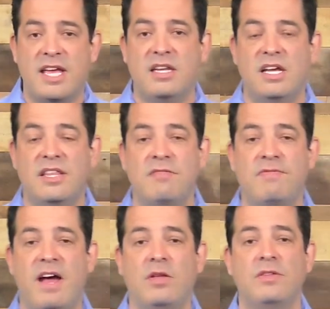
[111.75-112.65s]
in and they
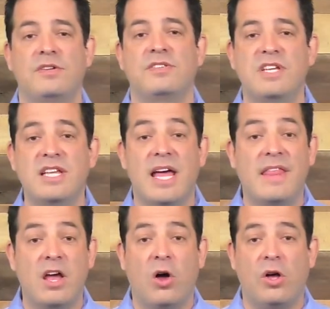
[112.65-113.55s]
found their seat and
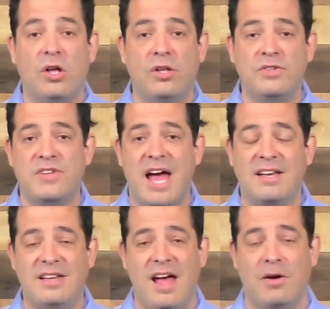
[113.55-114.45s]
they all
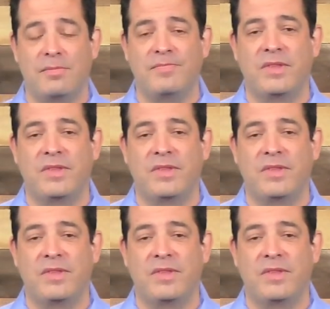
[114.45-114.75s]
sat down.